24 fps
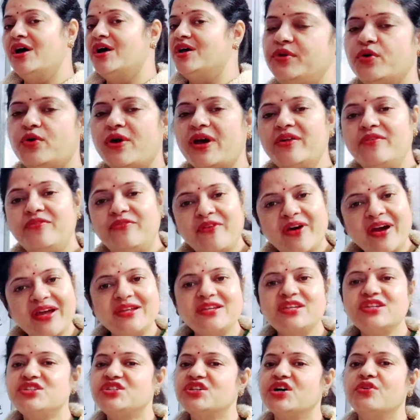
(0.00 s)
You can
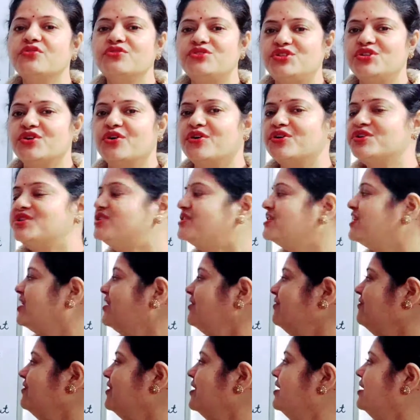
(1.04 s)
find it out
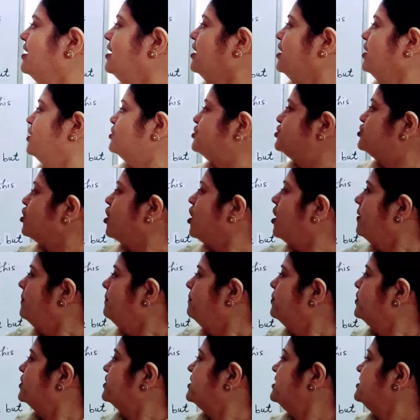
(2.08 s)
yourself.
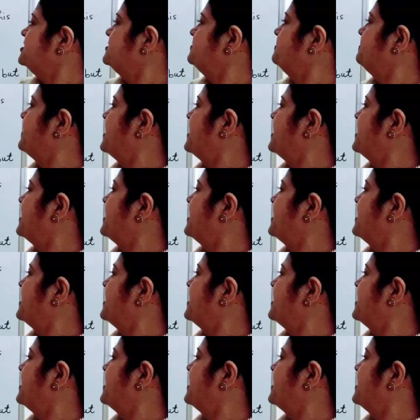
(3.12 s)
Tom put his